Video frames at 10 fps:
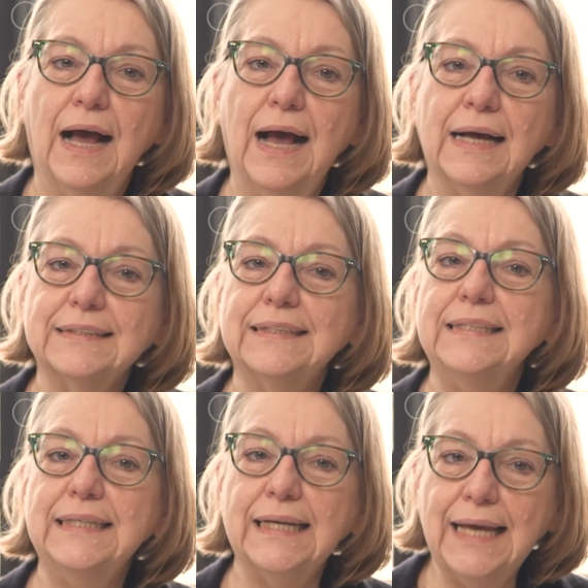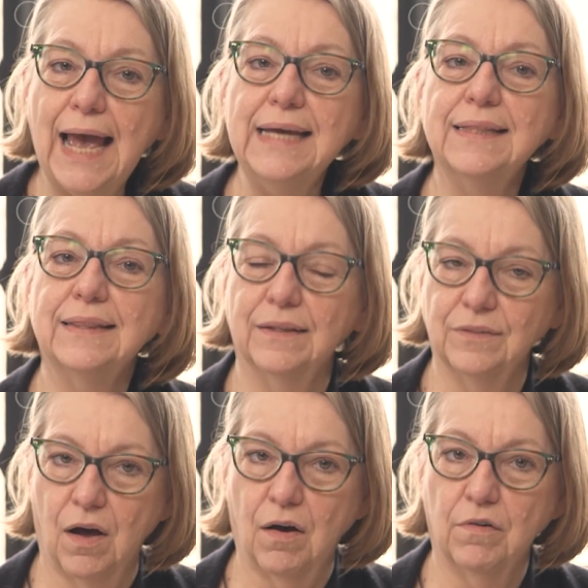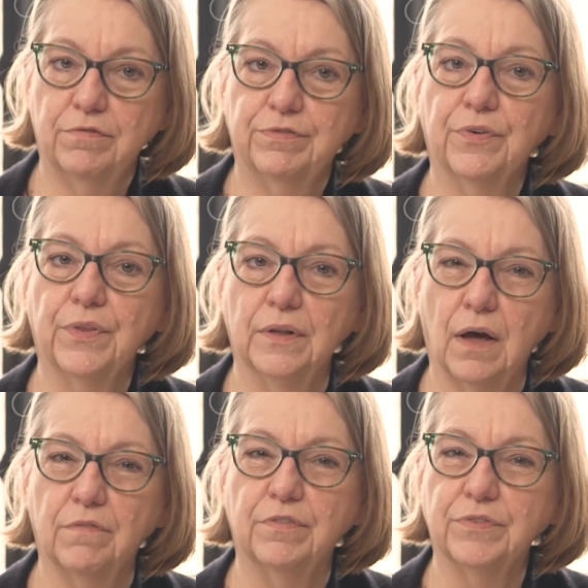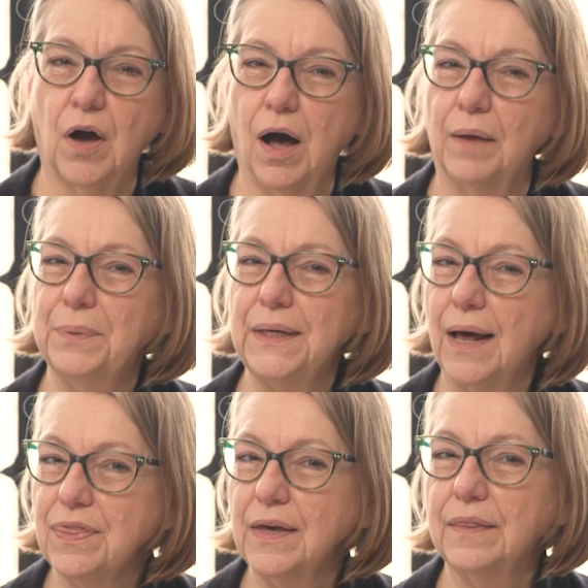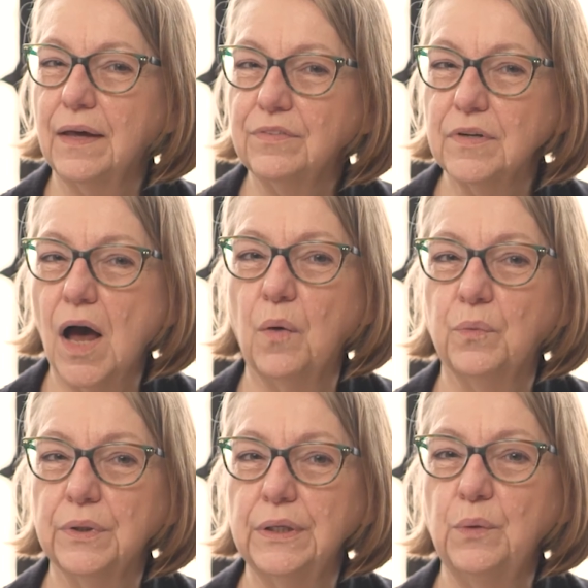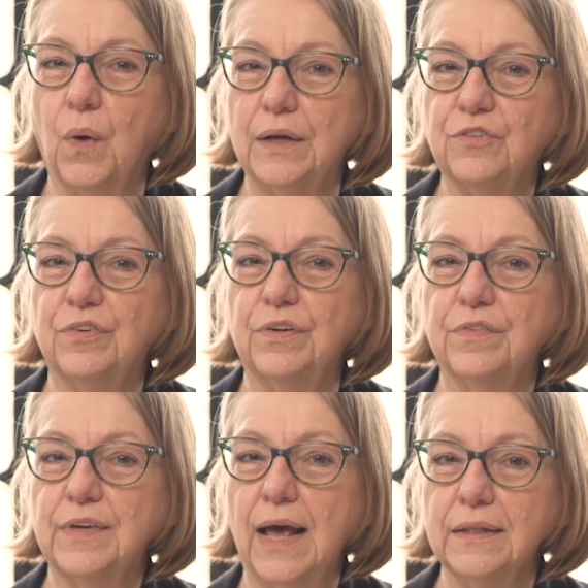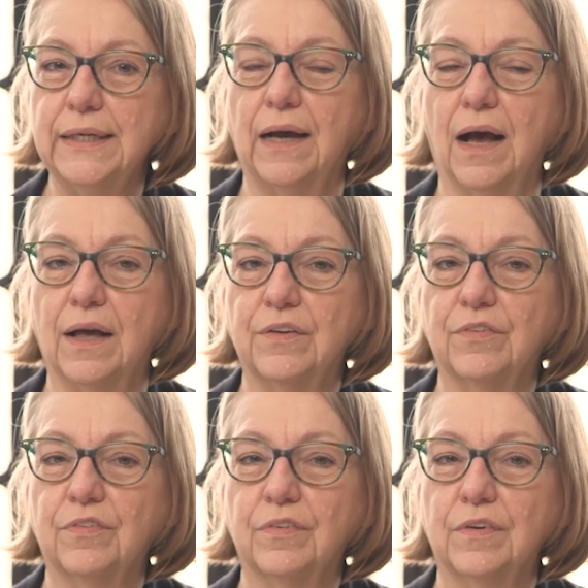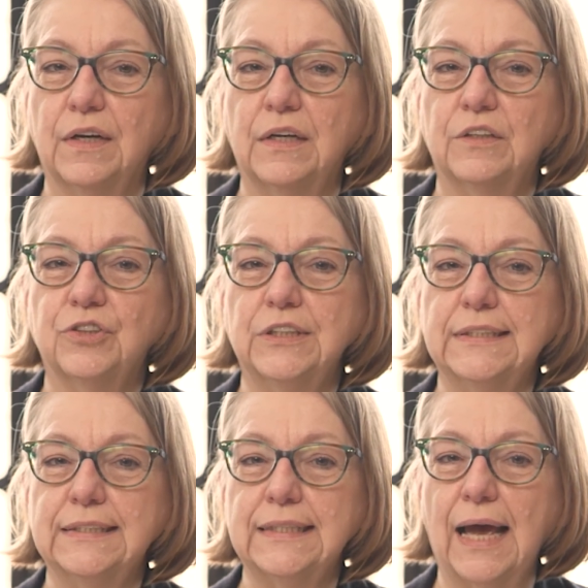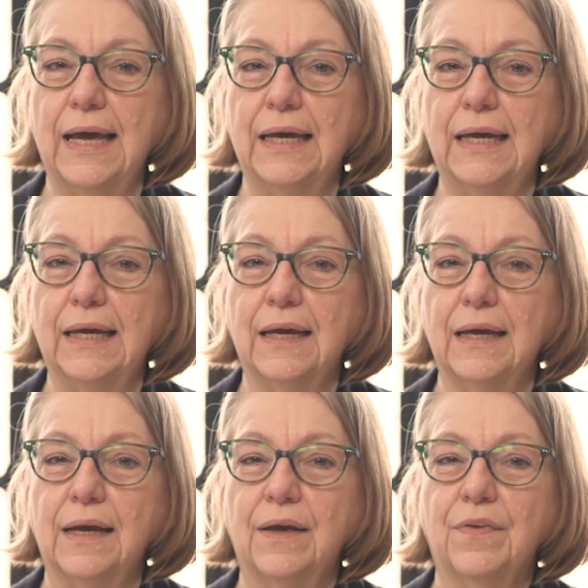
has to negate the love for the love of God. But I think that's not really what she's telling us. She's saying